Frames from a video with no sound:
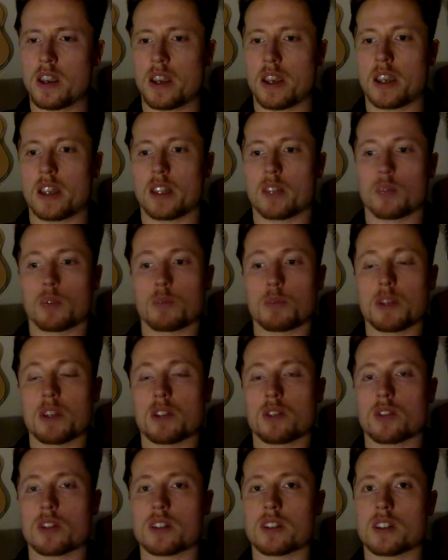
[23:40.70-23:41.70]
And it would be
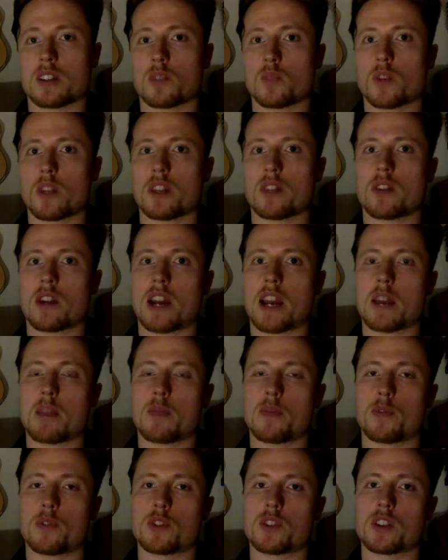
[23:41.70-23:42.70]
interesting whether I'm
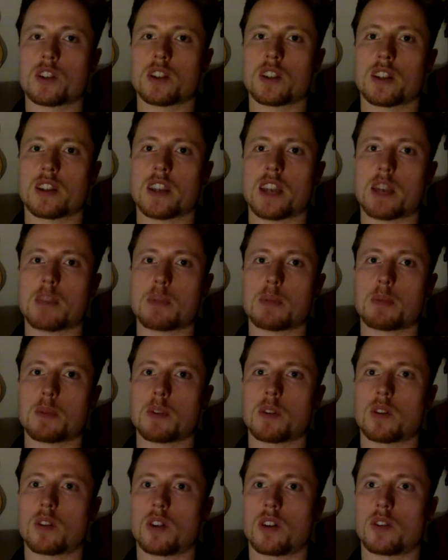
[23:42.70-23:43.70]
physically
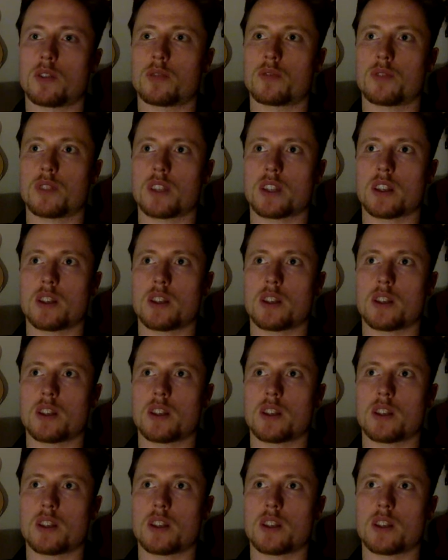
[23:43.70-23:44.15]
capable of,